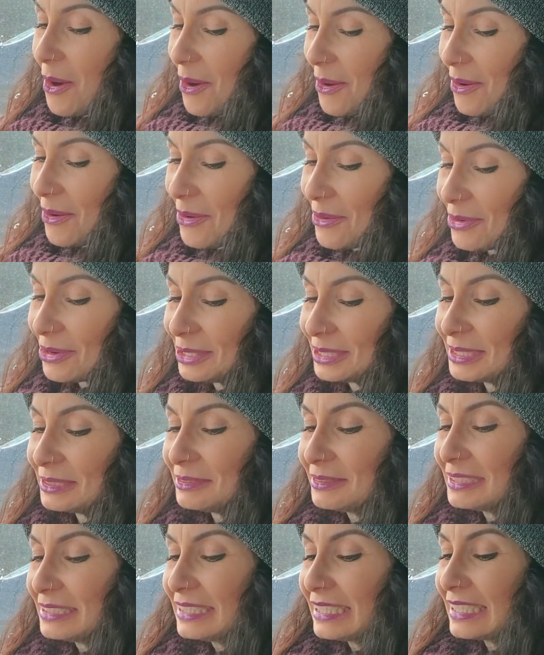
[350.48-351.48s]
oh,
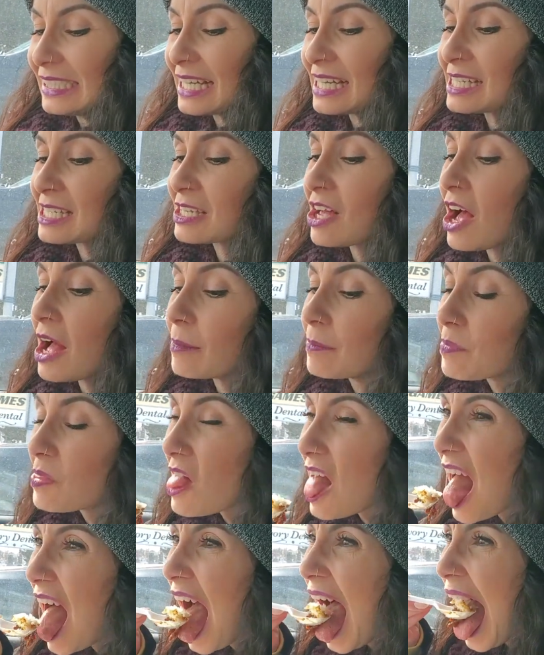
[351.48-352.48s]
that's hot.
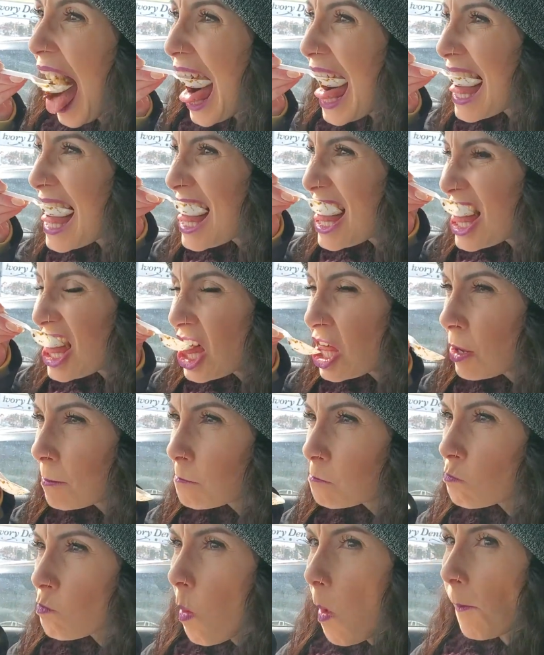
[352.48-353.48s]

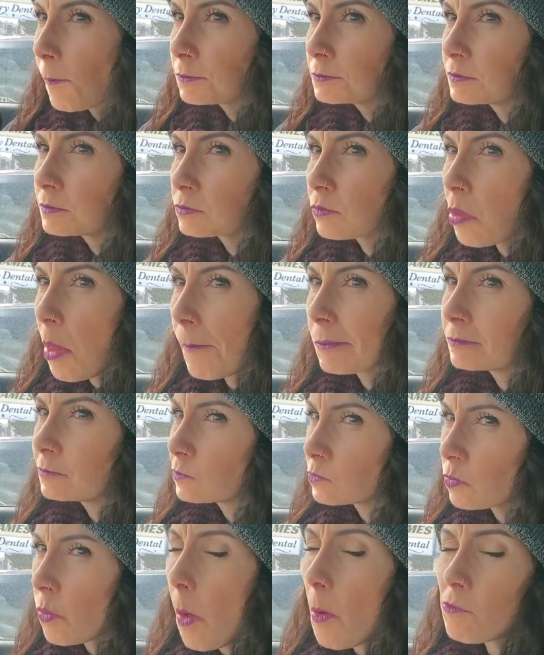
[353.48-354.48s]
How's the flavor?
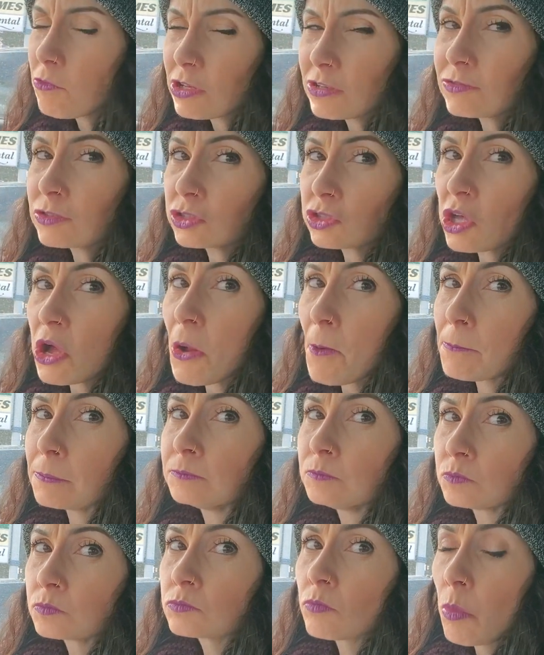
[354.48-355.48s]
The flavor's there.
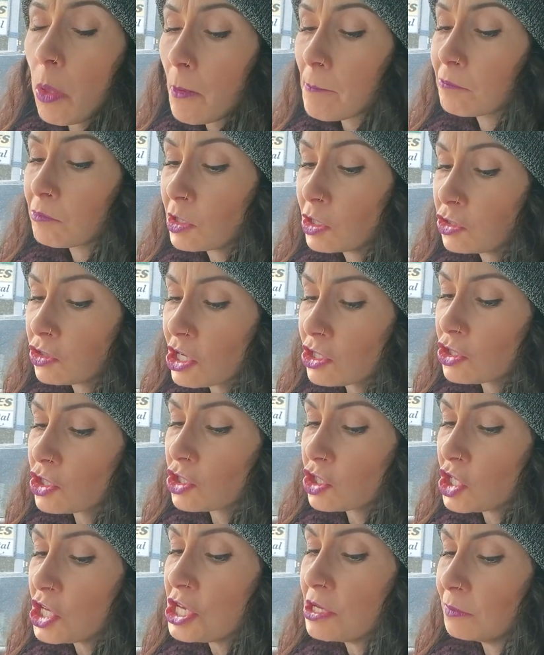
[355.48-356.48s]
Yeah? It's not
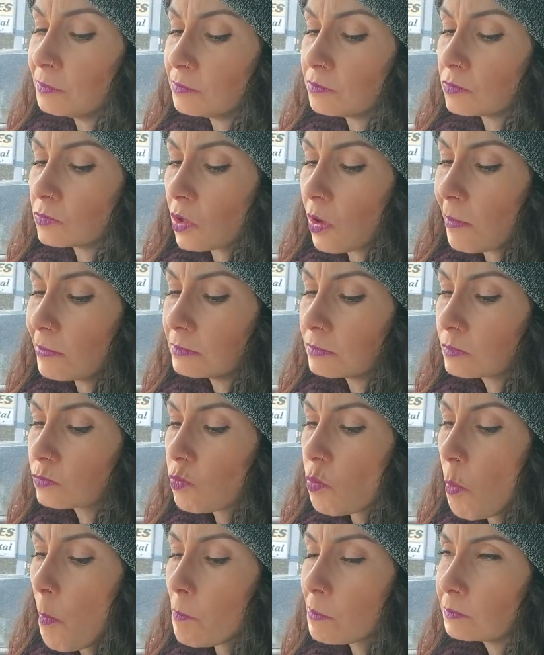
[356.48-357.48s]
just heat.
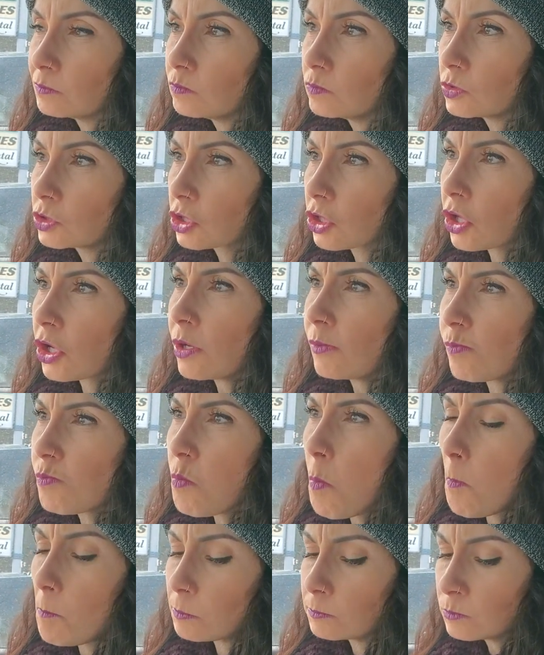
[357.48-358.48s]
It's good.
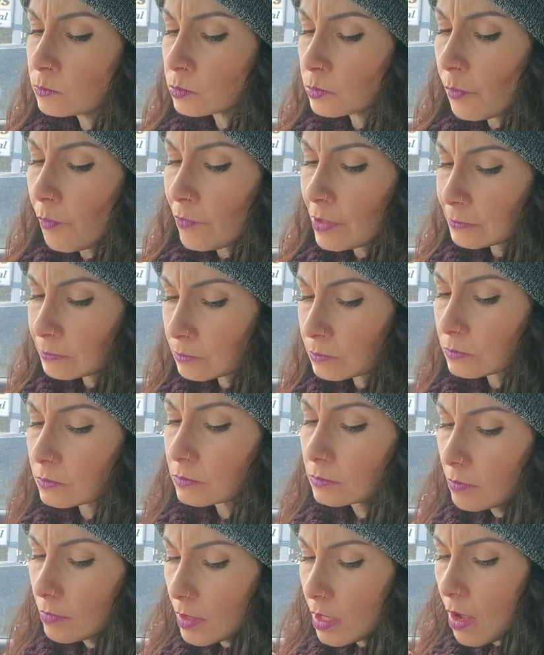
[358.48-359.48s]
Mmm.
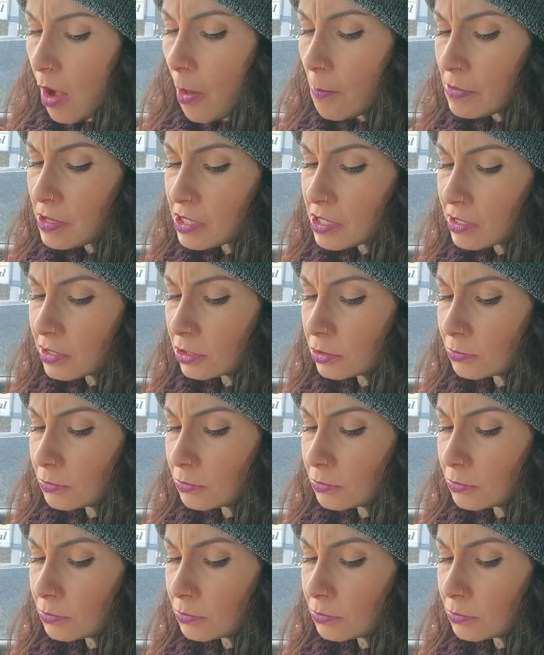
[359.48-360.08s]
Let get a